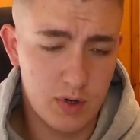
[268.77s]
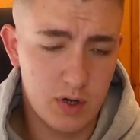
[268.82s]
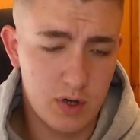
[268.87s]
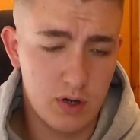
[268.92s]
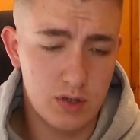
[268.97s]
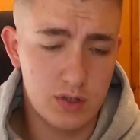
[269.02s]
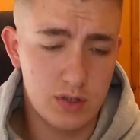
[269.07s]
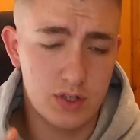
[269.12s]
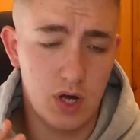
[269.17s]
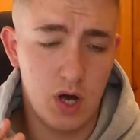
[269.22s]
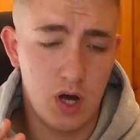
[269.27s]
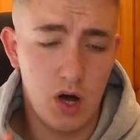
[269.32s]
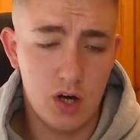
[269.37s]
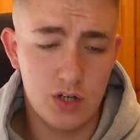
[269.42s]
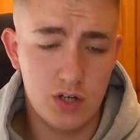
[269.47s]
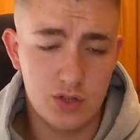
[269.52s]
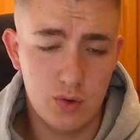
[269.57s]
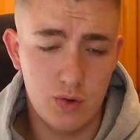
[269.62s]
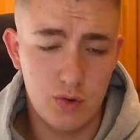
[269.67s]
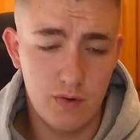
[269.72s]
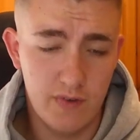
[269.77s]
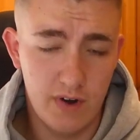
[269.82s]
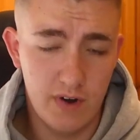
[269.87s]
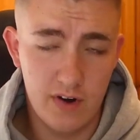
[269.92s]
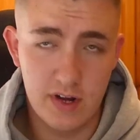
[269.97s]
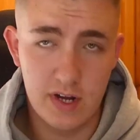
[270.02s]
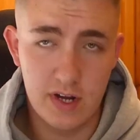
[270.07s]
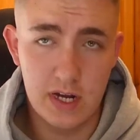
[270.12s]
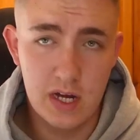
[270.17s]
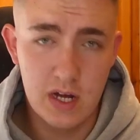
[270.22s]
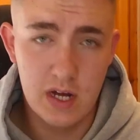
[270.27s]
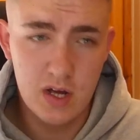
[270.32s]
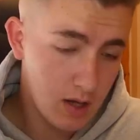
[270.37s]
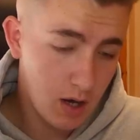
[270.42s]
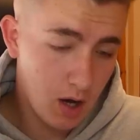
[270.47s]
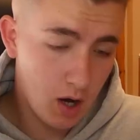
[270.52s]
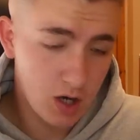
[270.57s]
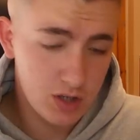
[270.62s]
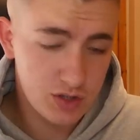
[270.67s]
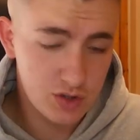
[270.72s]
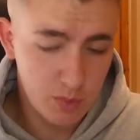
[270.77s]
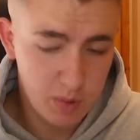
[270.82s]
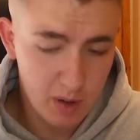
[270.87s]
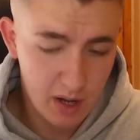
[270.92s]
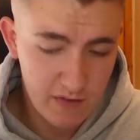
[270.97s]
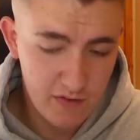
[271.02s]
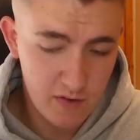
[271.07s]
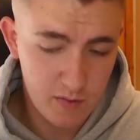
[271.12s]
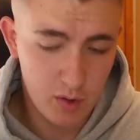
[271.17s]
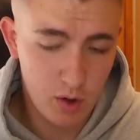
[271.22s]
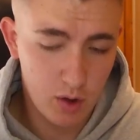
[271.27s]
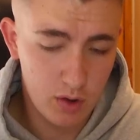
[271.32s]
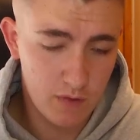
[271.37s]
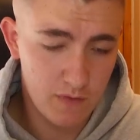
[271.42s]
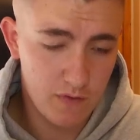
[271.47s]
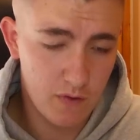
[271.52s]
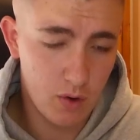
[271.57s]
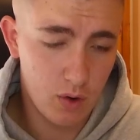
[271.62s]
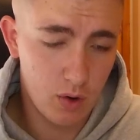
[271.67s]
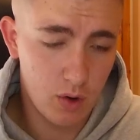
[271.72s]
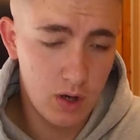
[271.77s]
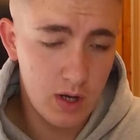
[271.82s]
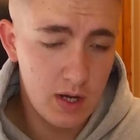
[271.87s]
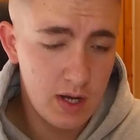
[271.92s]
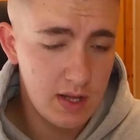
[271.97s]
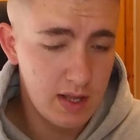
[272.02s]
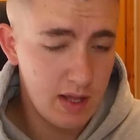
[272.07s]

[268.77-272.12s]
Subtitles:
because Arsenal play football on the floor.